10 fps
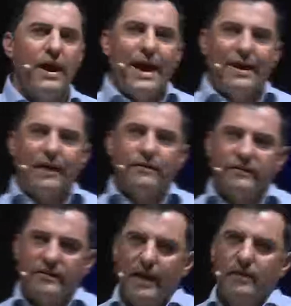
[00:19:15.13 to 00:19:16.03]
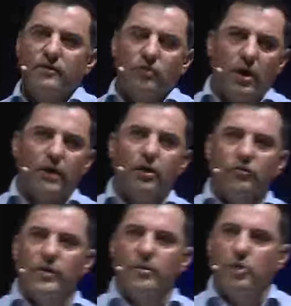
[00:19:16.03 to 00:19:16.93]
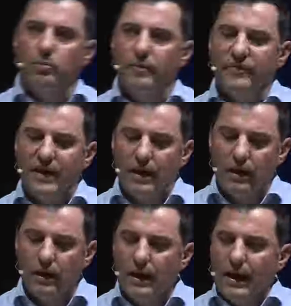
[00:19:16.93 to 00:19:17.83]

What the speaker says: and understand and diagnose where the problems are.